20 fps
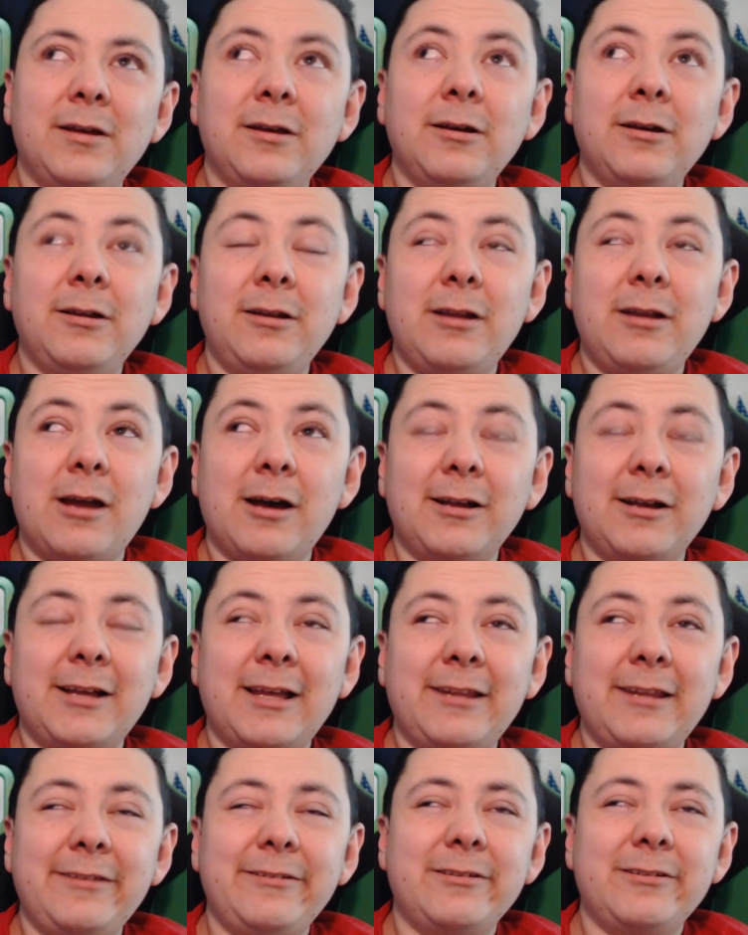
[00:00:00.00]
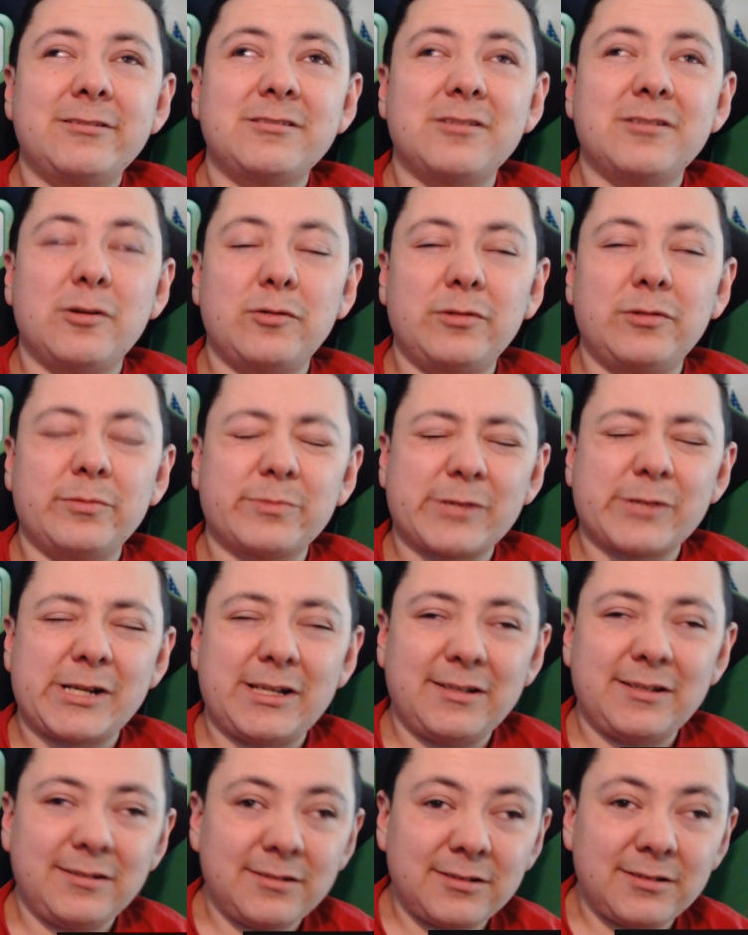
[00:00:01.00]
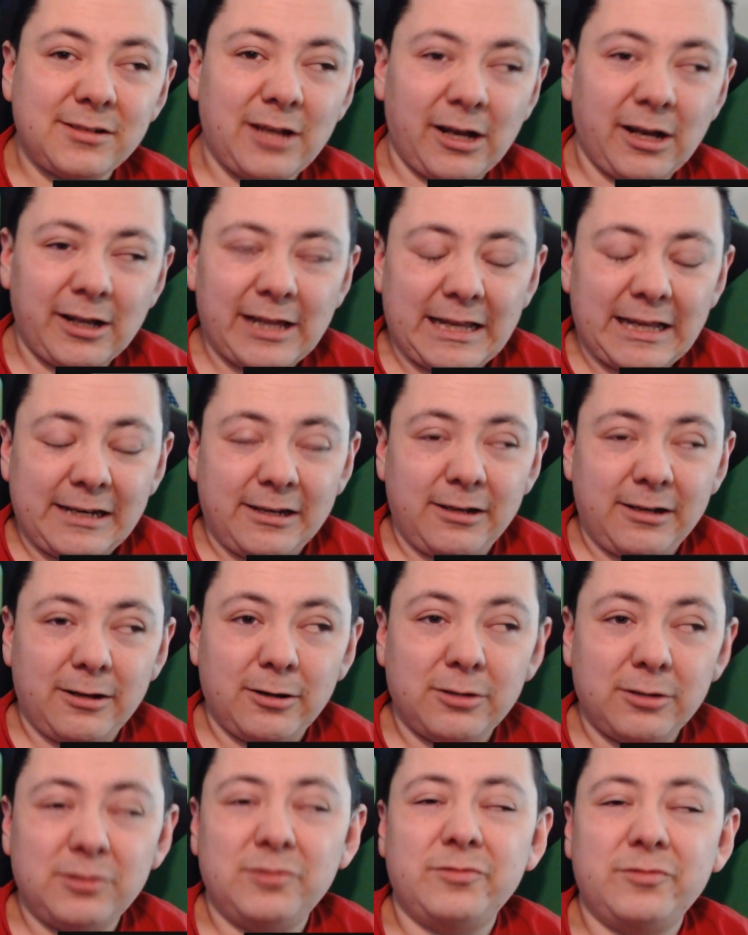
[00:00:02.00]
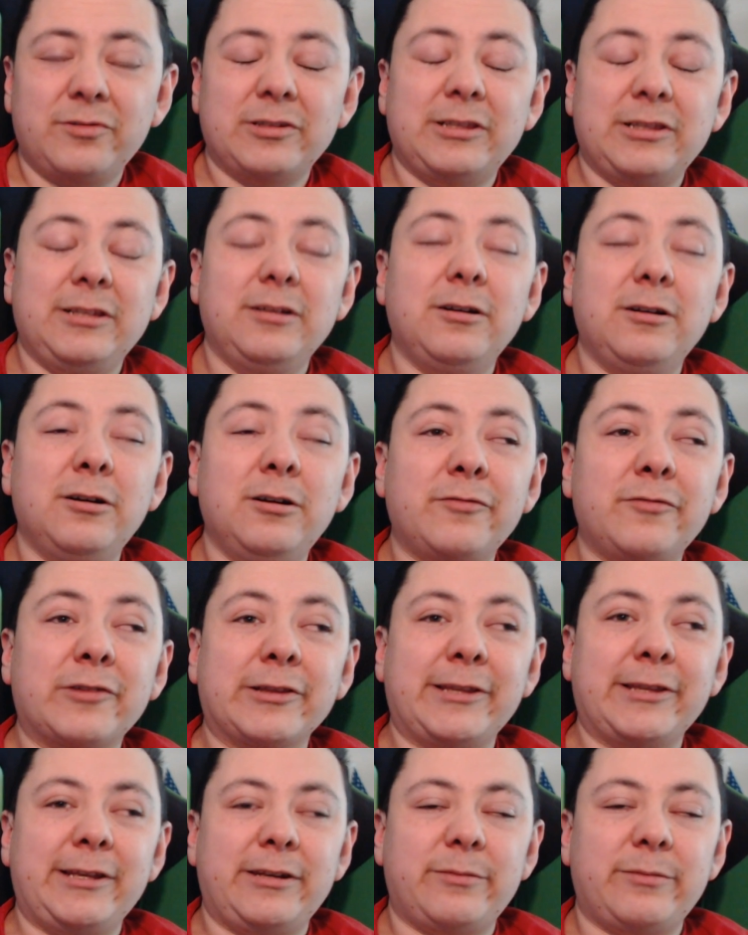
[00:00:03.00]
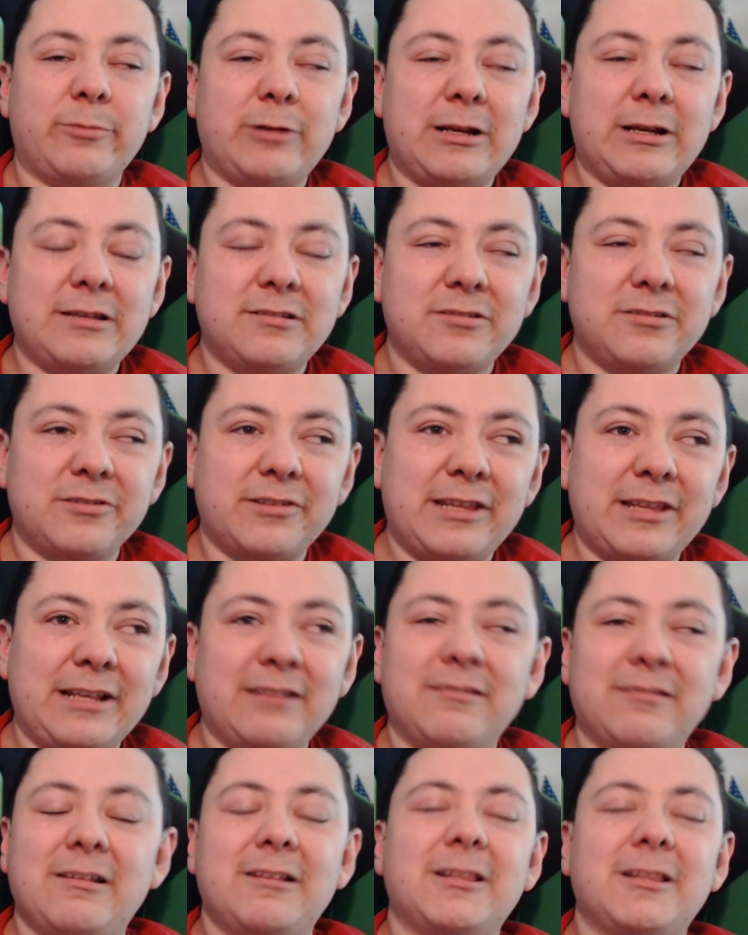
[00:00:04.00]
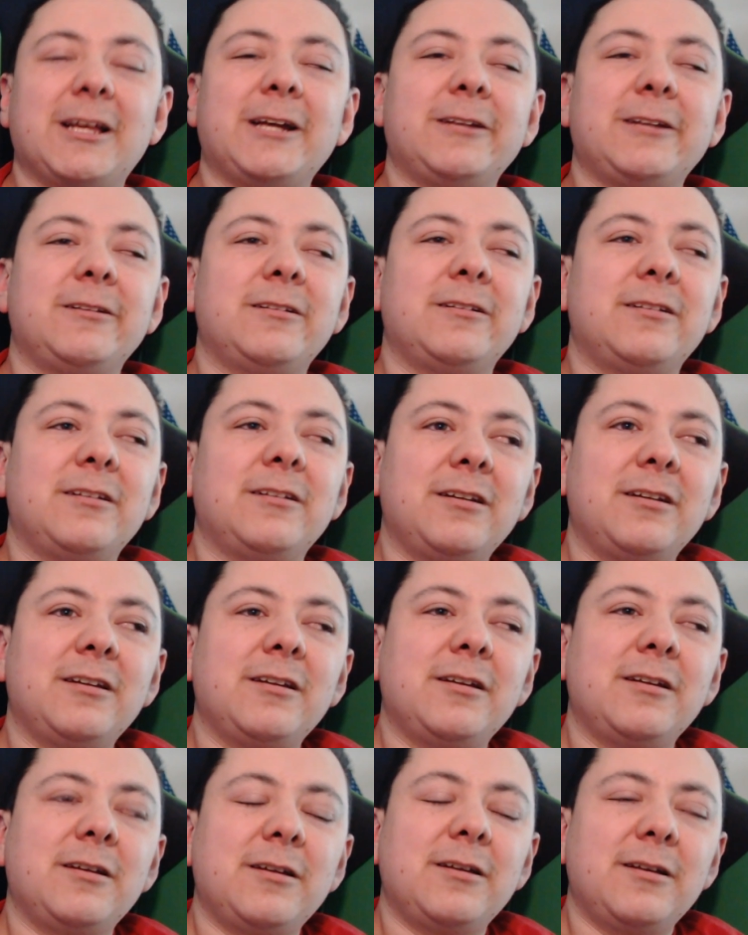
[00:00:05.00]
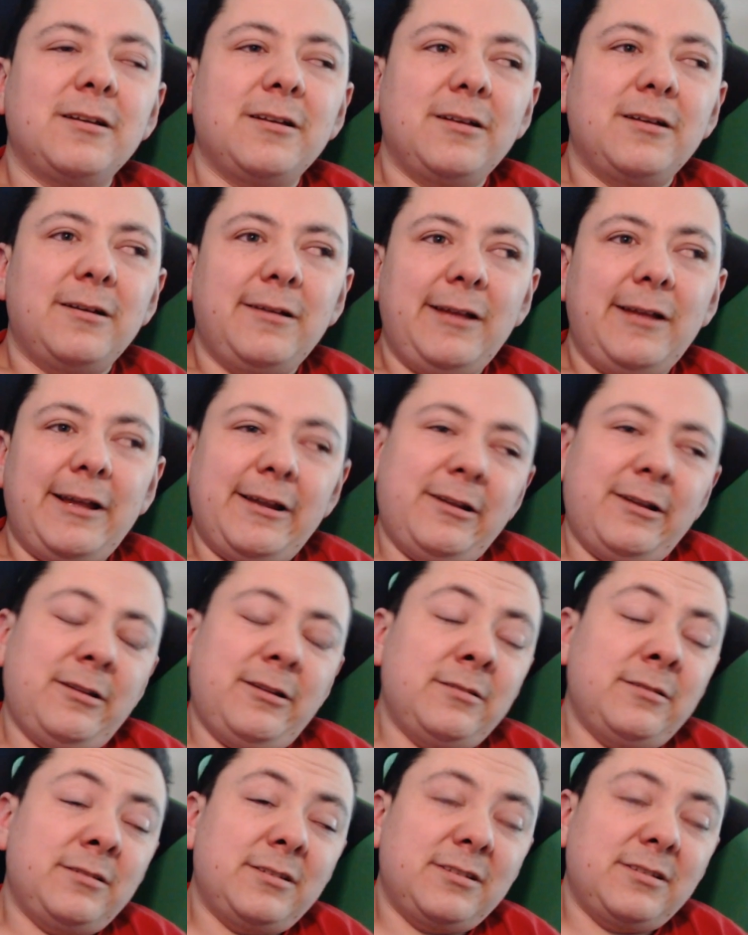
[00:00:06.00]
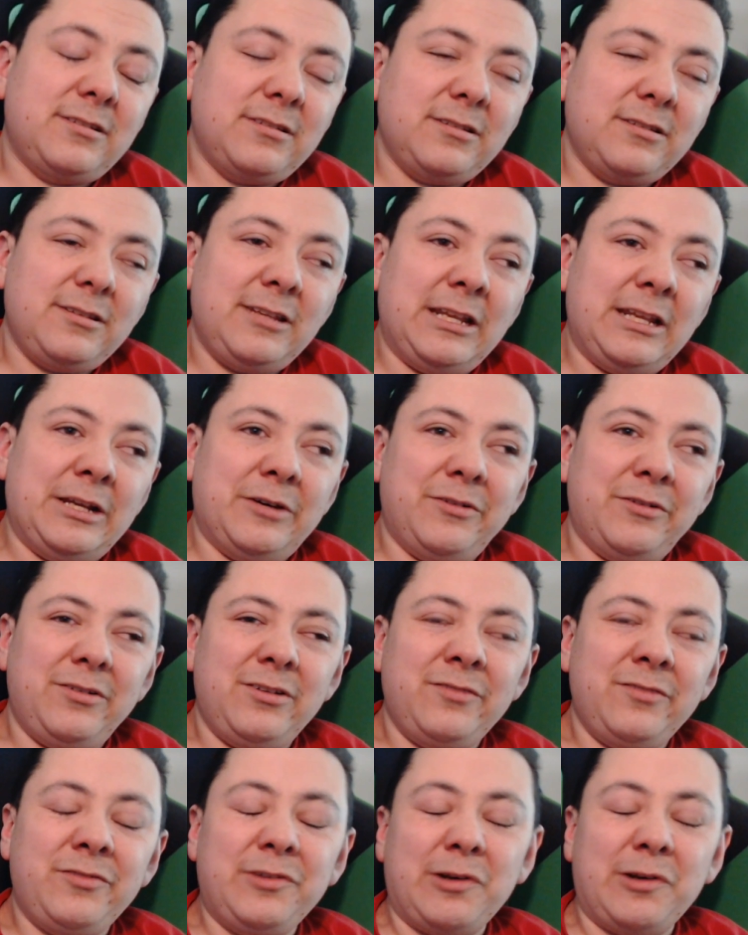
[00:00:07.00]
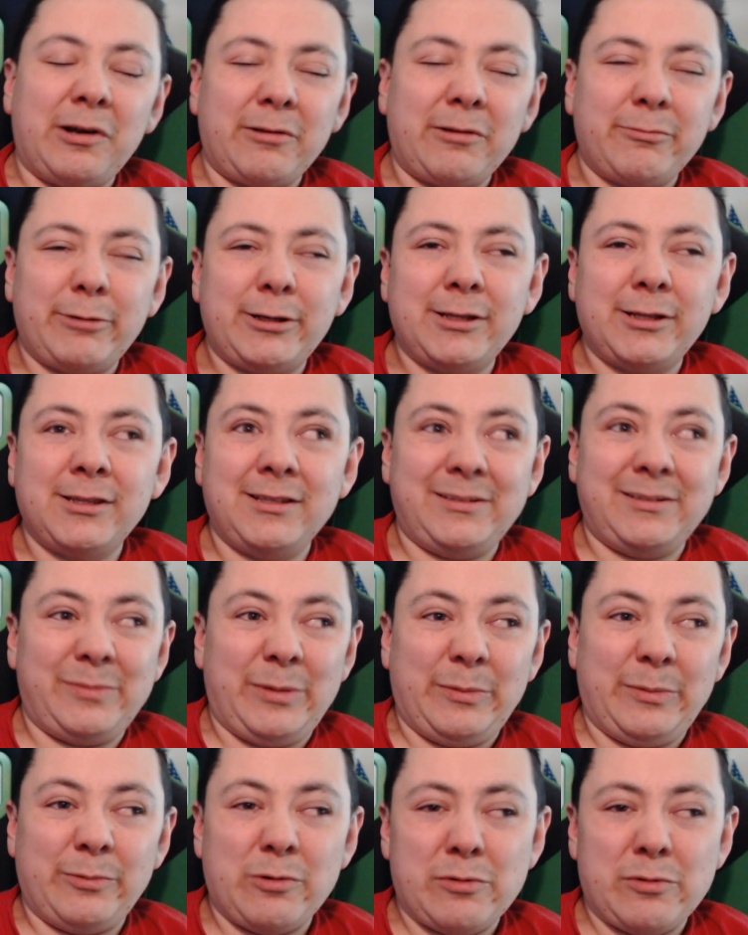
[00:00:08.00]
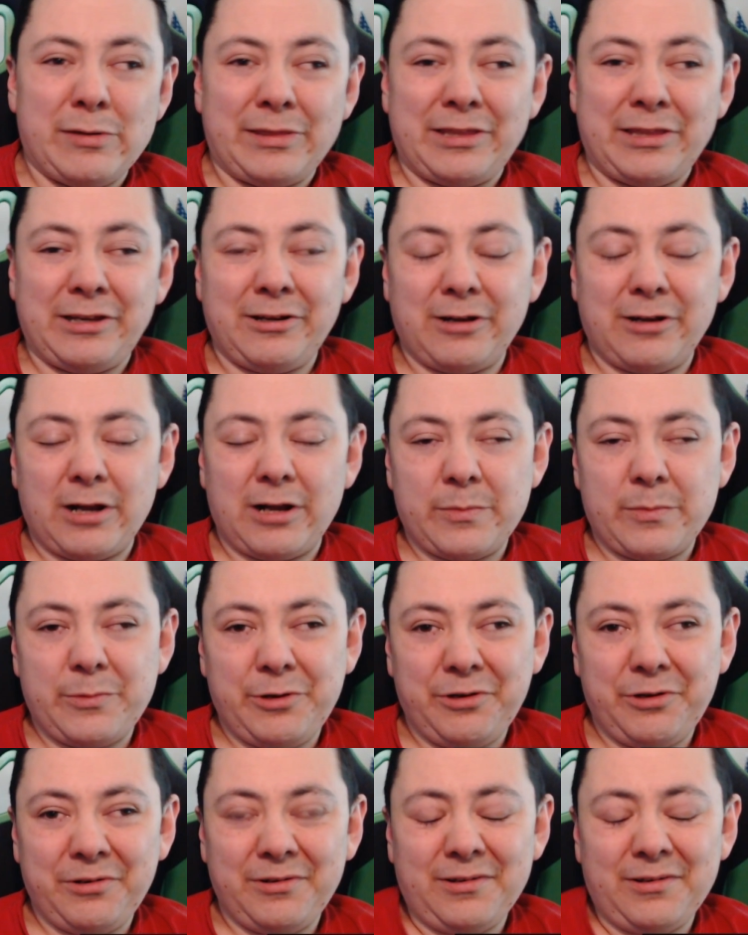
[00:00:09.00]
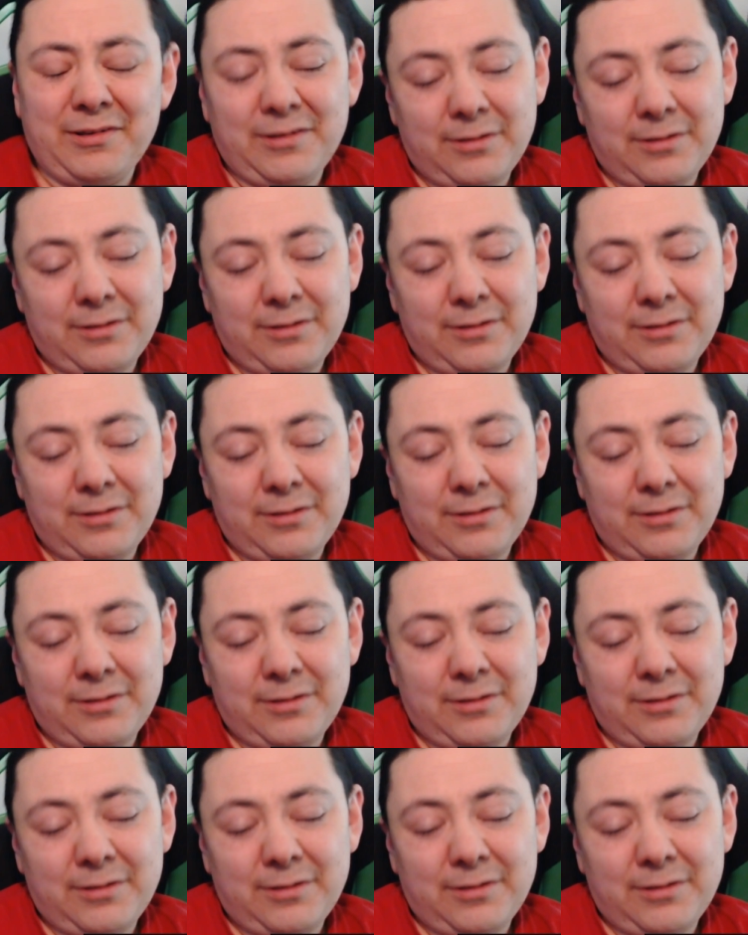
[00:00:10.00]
not getting so depressed, not getting overly depressed or things like that. And if you are one of these people with the dark moon,